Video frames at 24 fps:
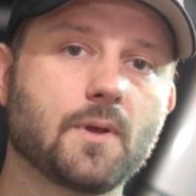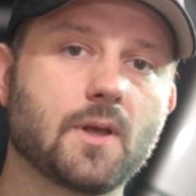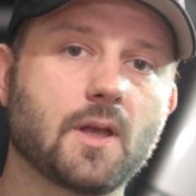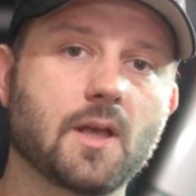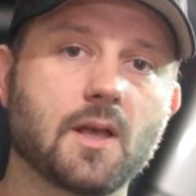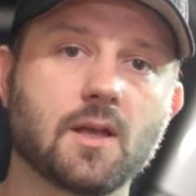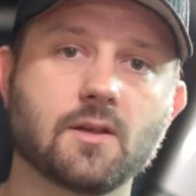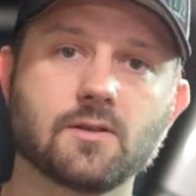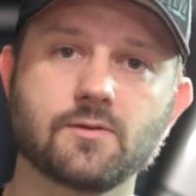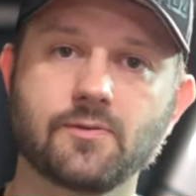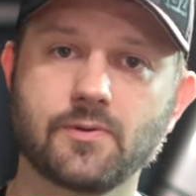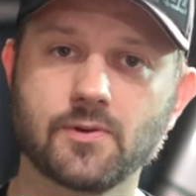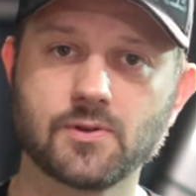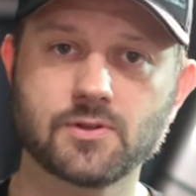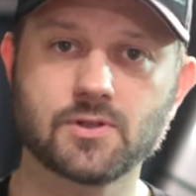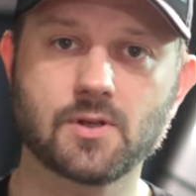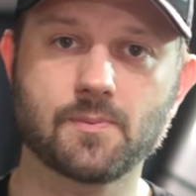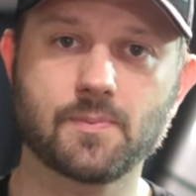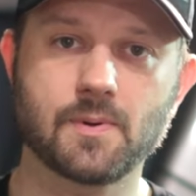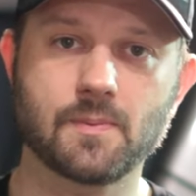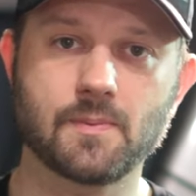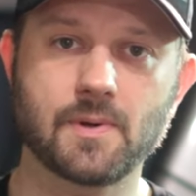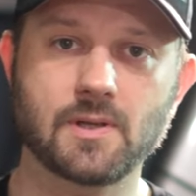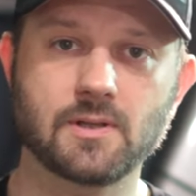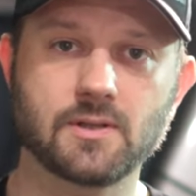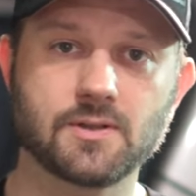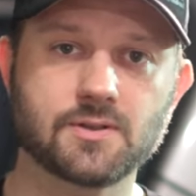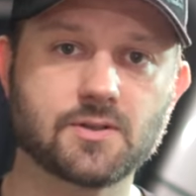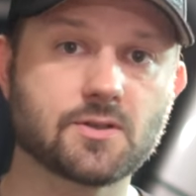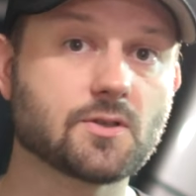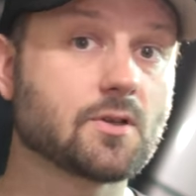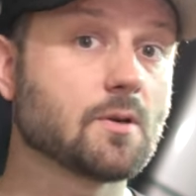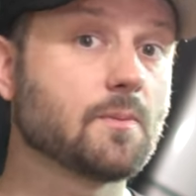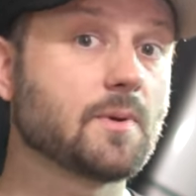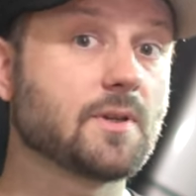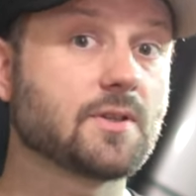And first up on my list
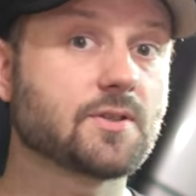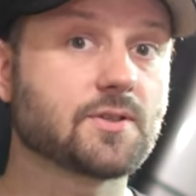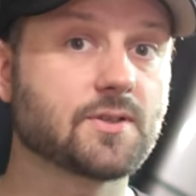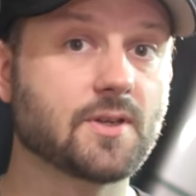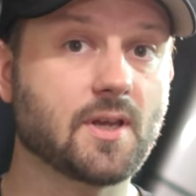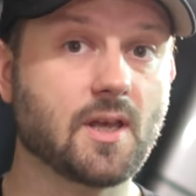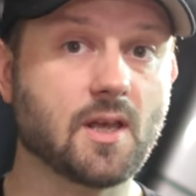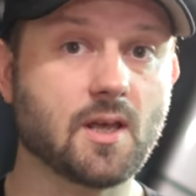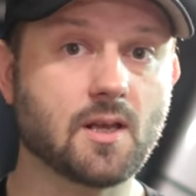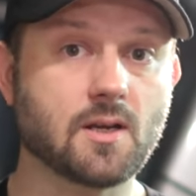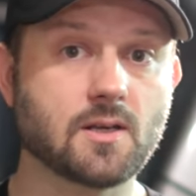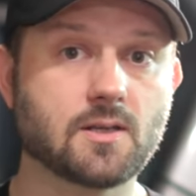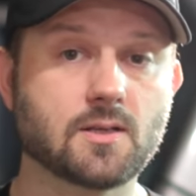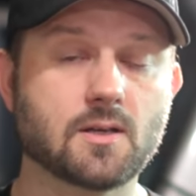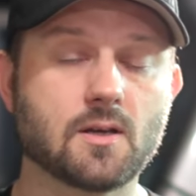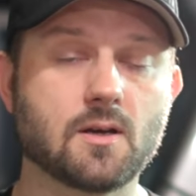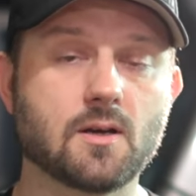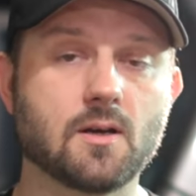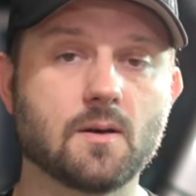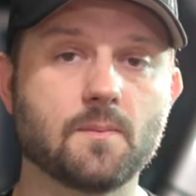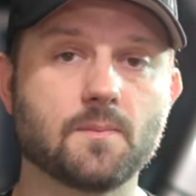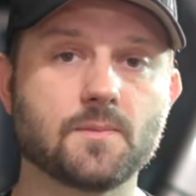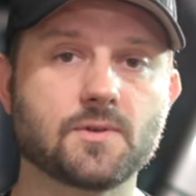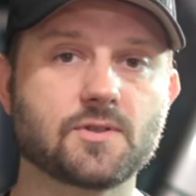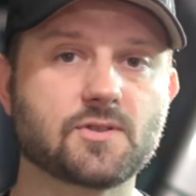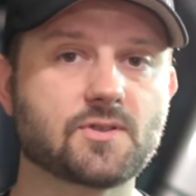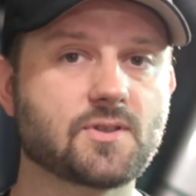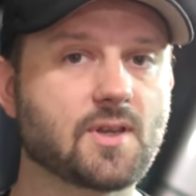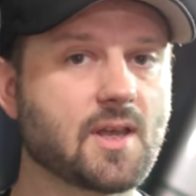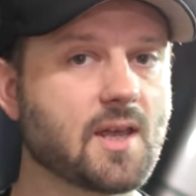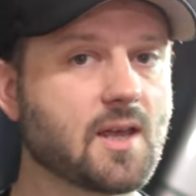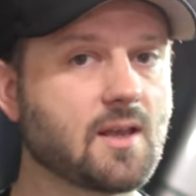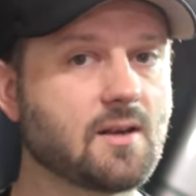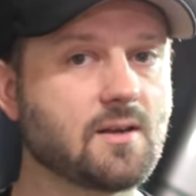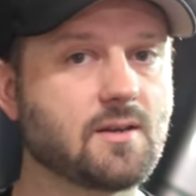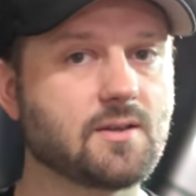is going to be sand.
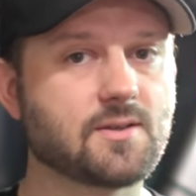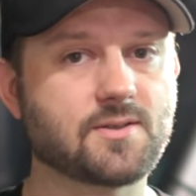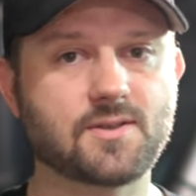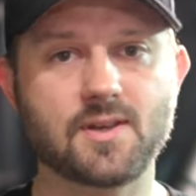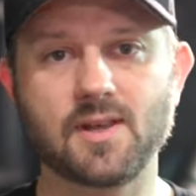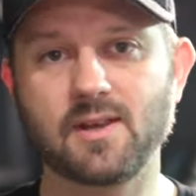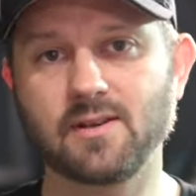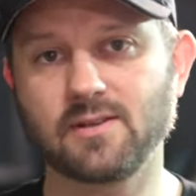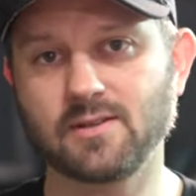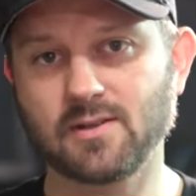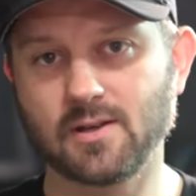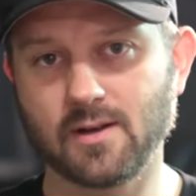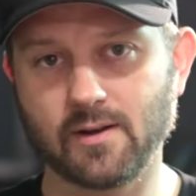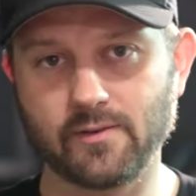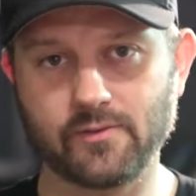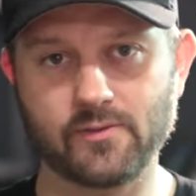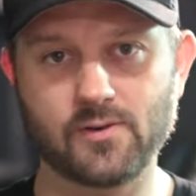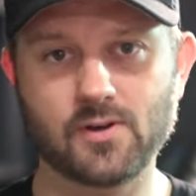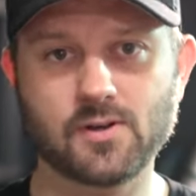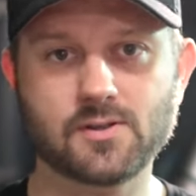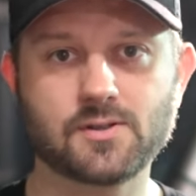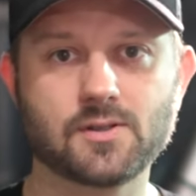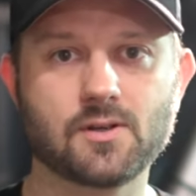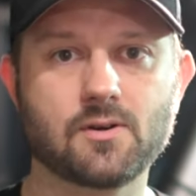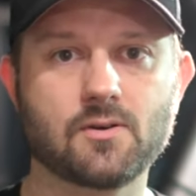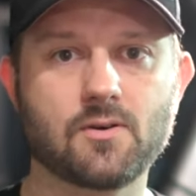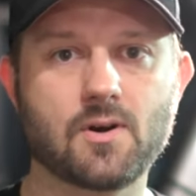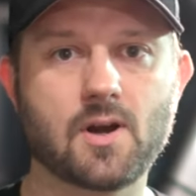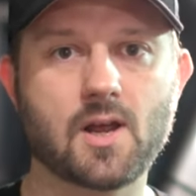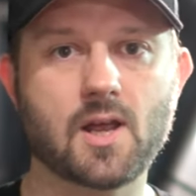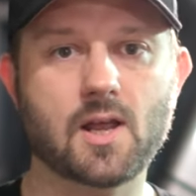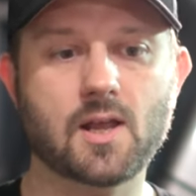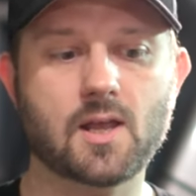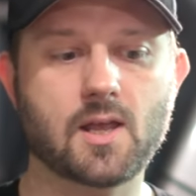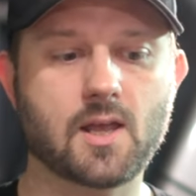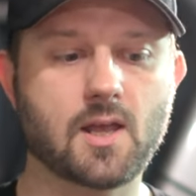Sand is a tough nut to
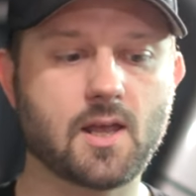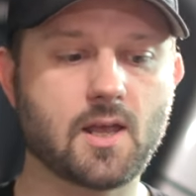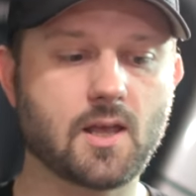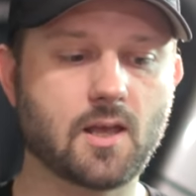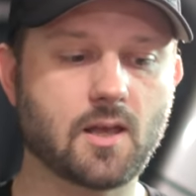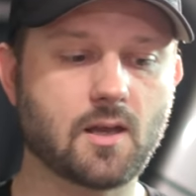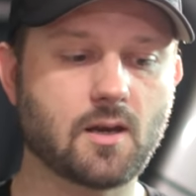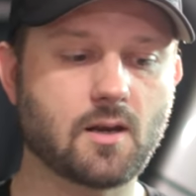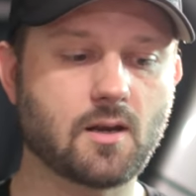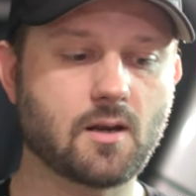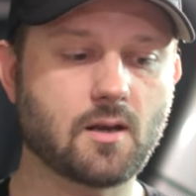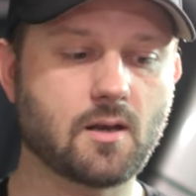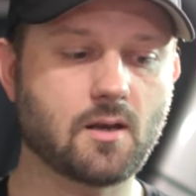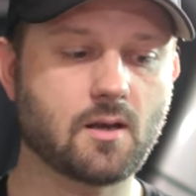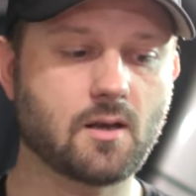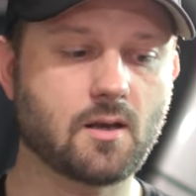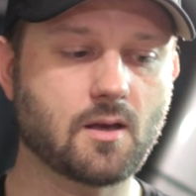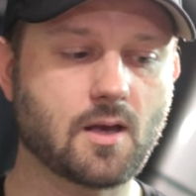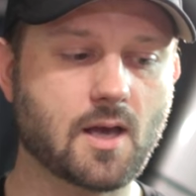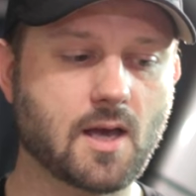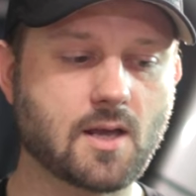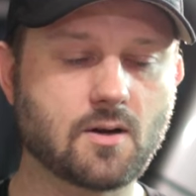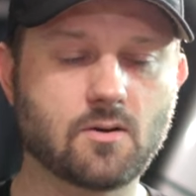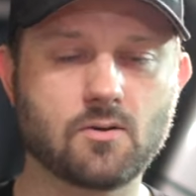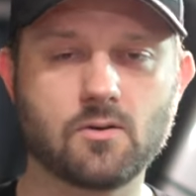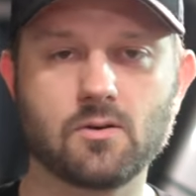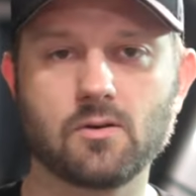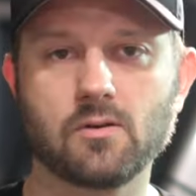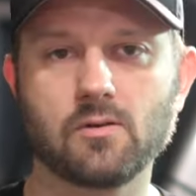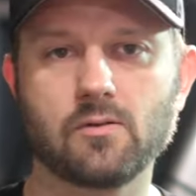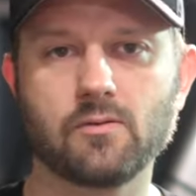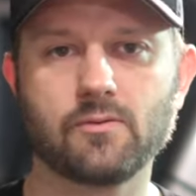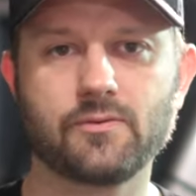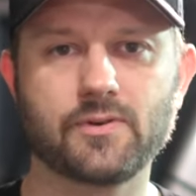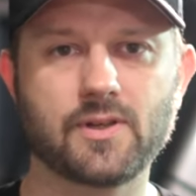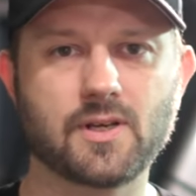crack, and I don't
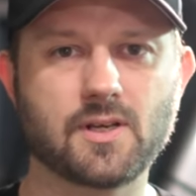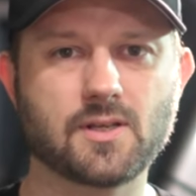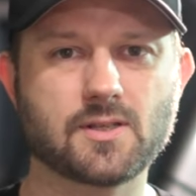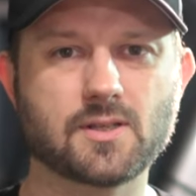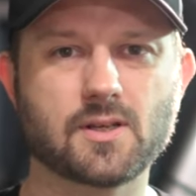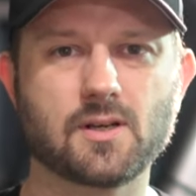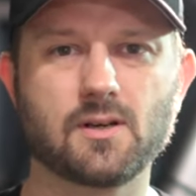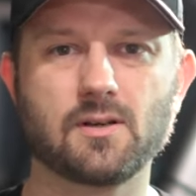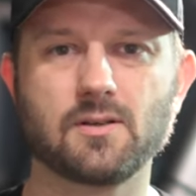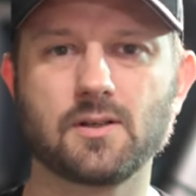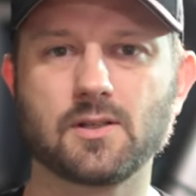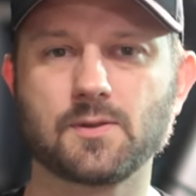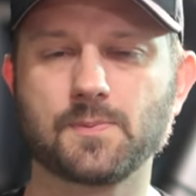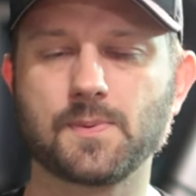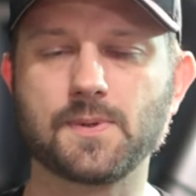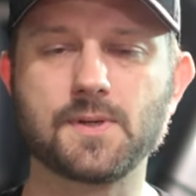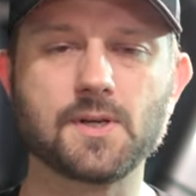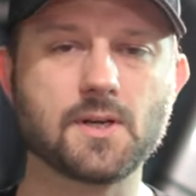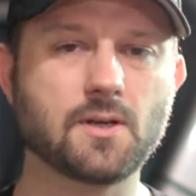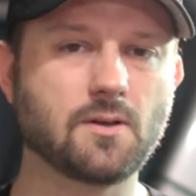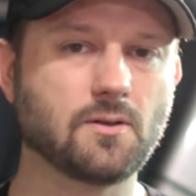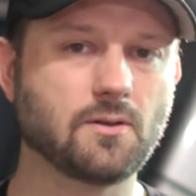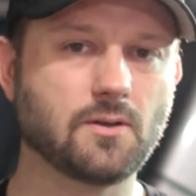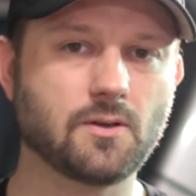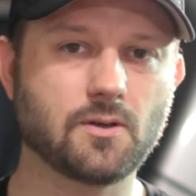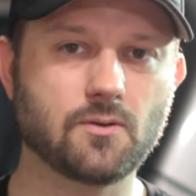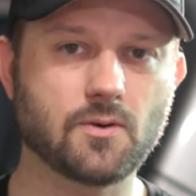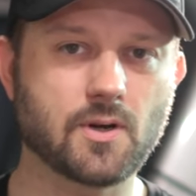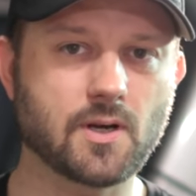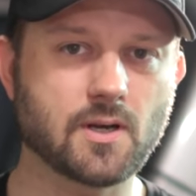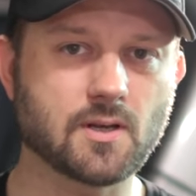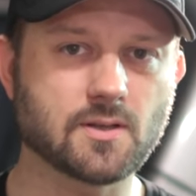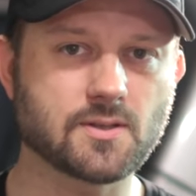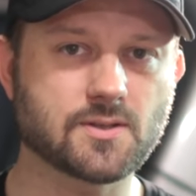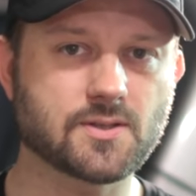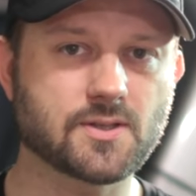know of any tire that's particularly
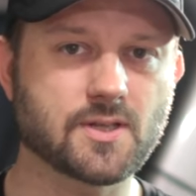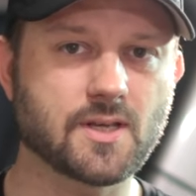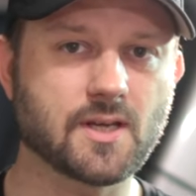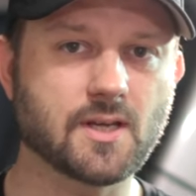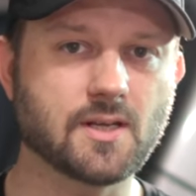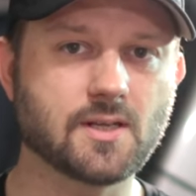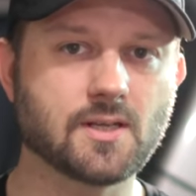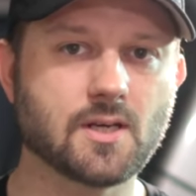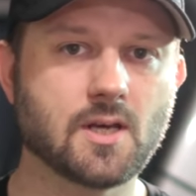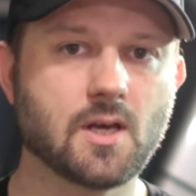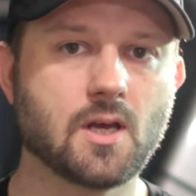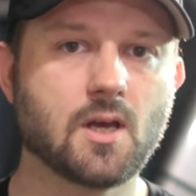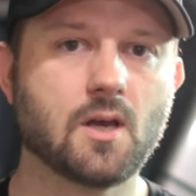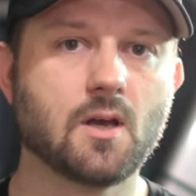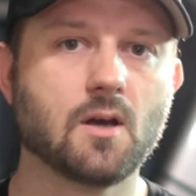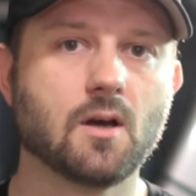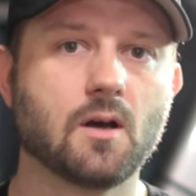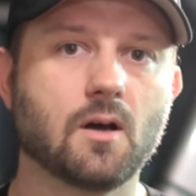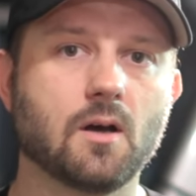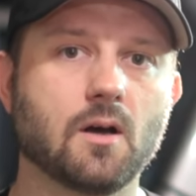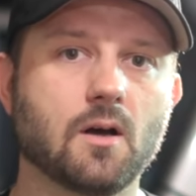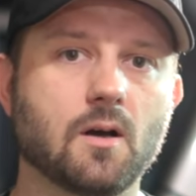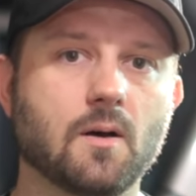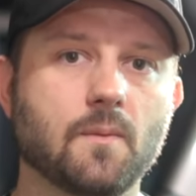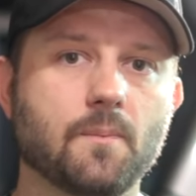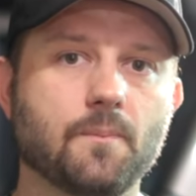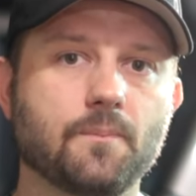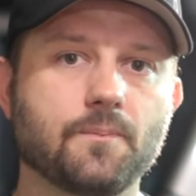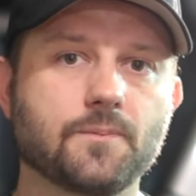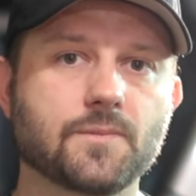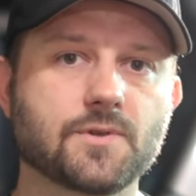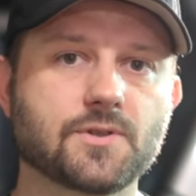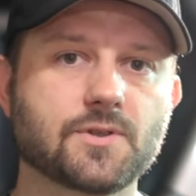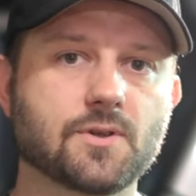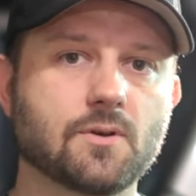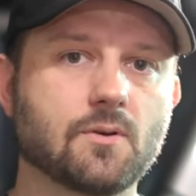great on sand.
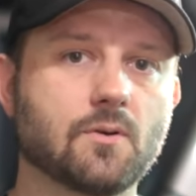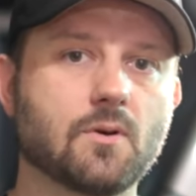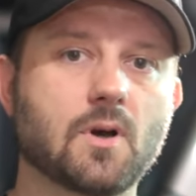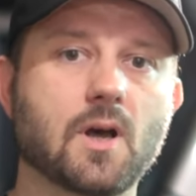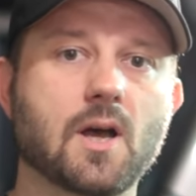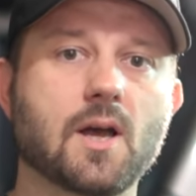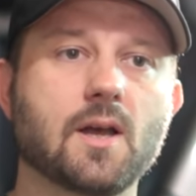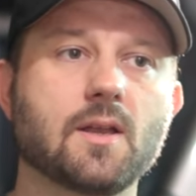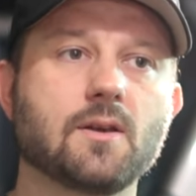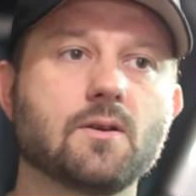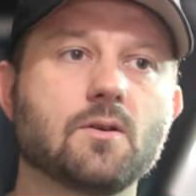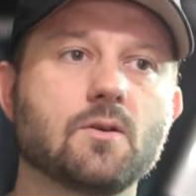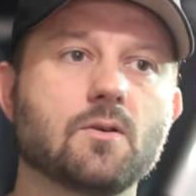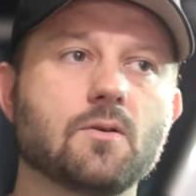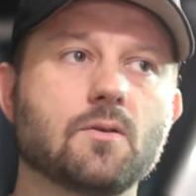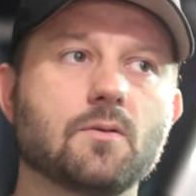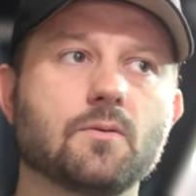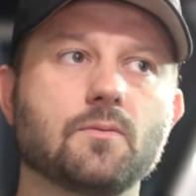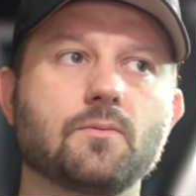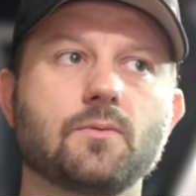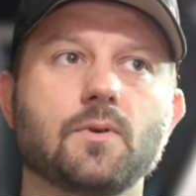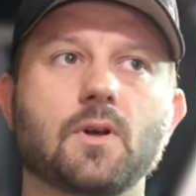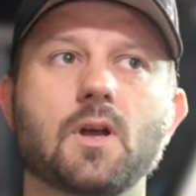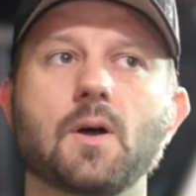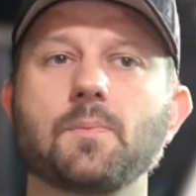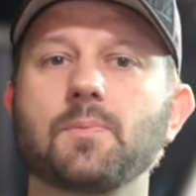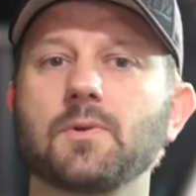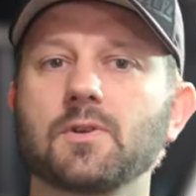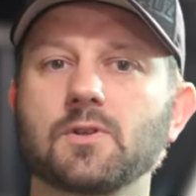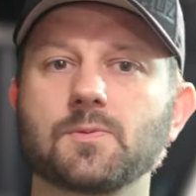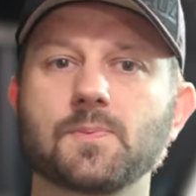So I know a couple of